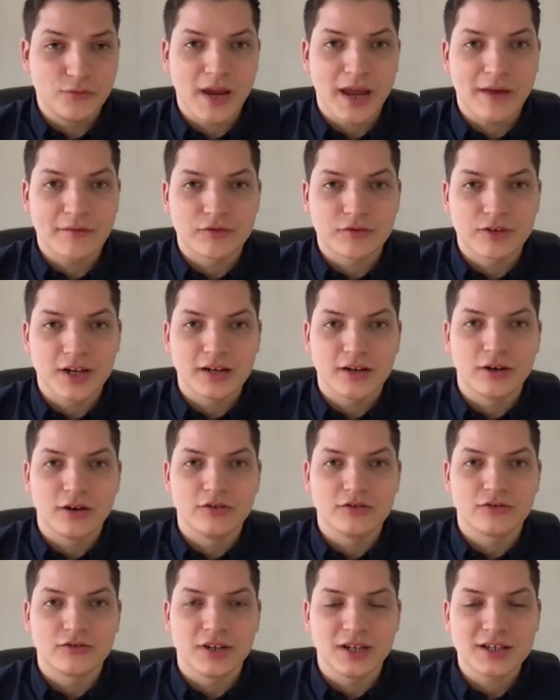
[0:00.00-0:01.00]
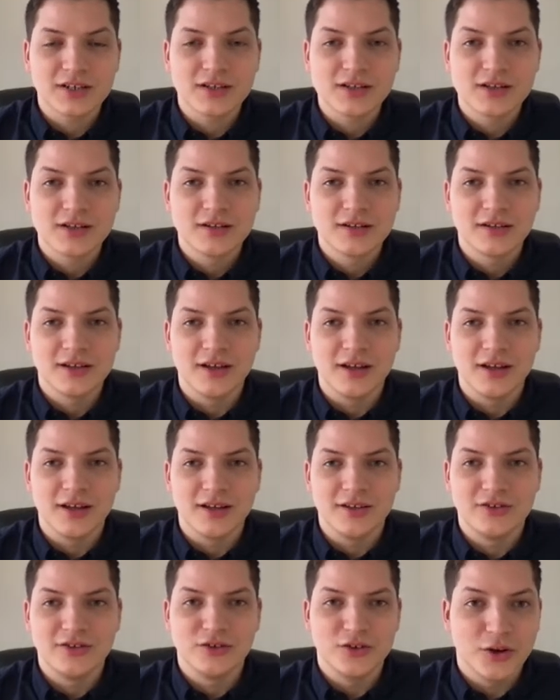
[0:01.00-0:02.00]
ever read a contract,
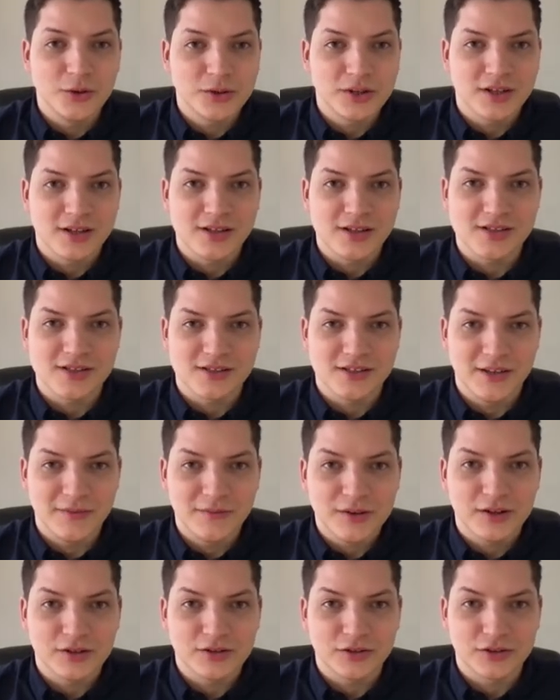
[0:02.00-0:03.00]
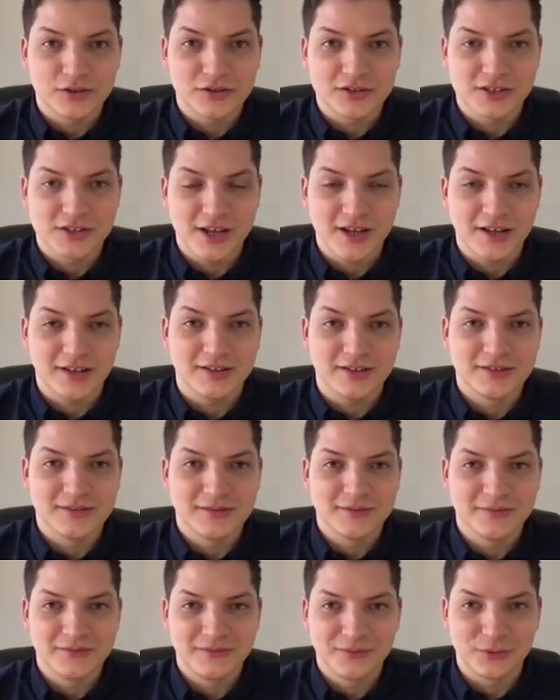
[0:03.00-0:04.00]
you know that it's difficult to understand
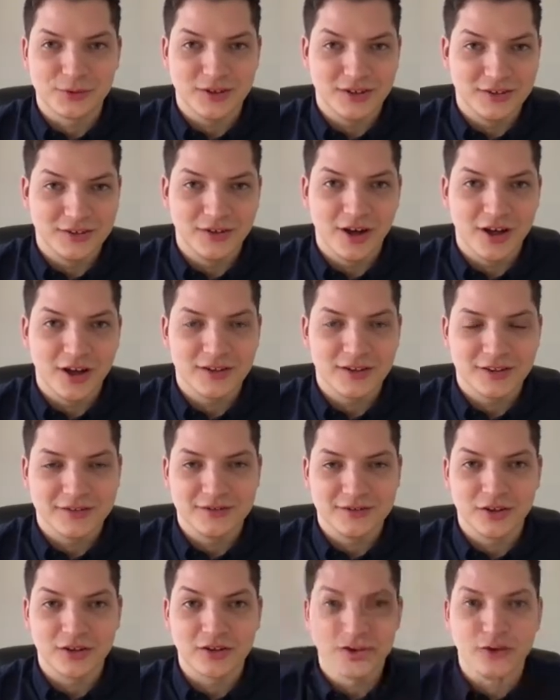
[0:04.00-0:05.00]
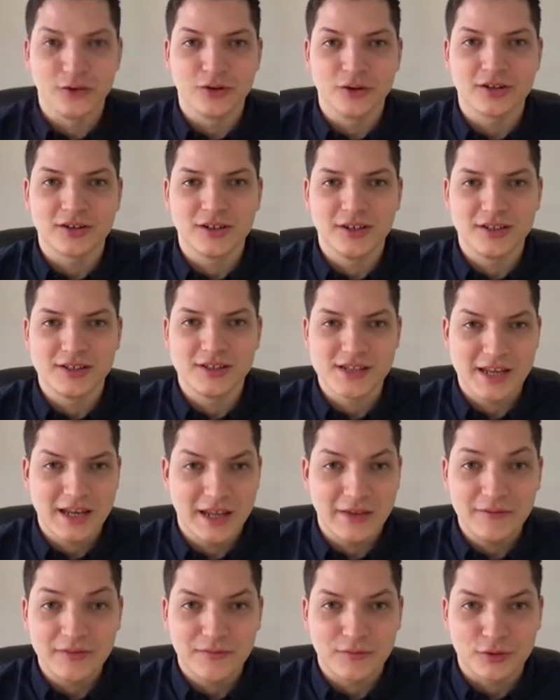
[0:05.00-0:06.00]
for a non-lawyer. It's
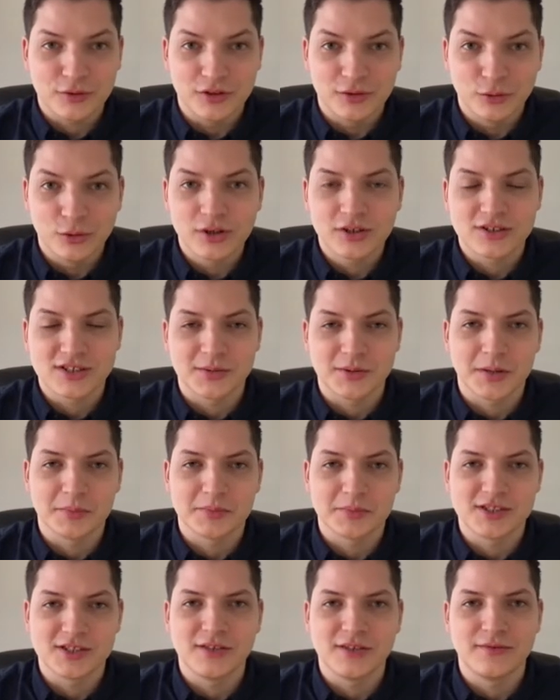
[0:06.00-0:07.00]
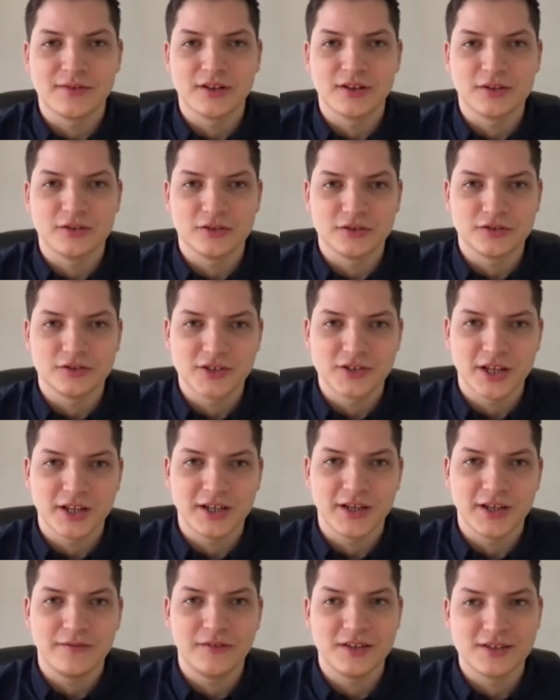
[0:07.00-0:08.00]
even for a lawyer, sometimes it's difficult to
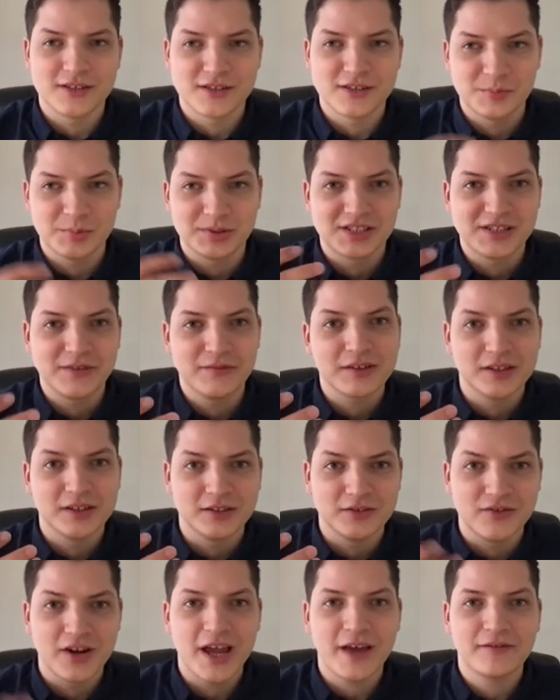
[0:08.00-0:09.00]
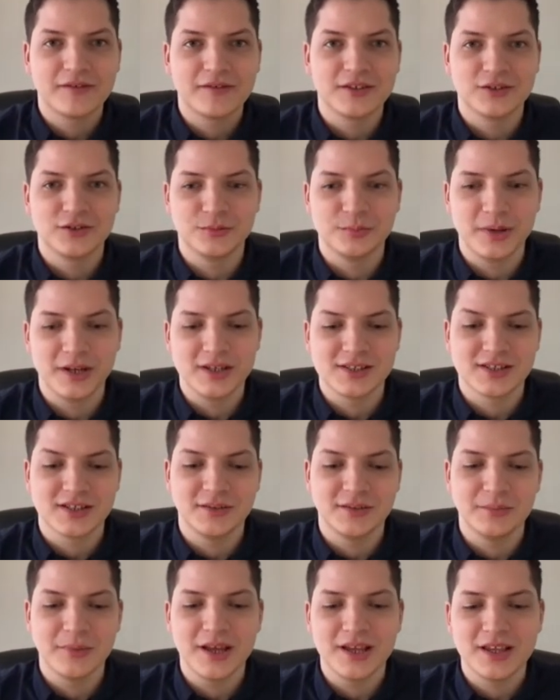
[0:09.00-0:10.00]
understand if it's specifically drafted to
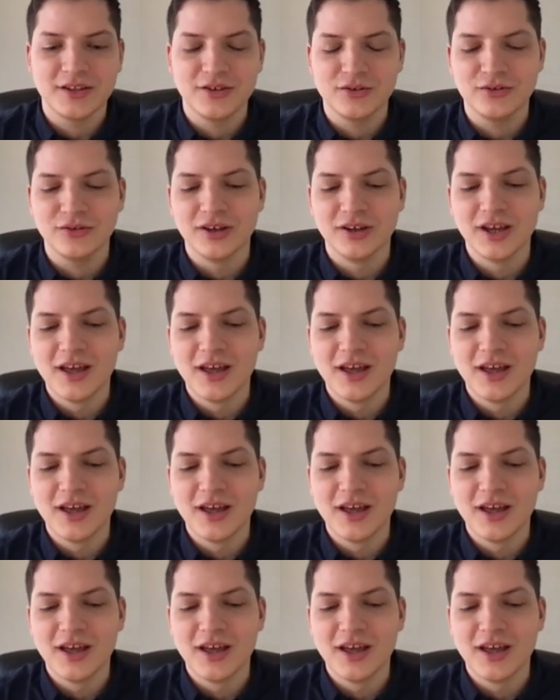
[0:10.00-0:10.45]
basically make you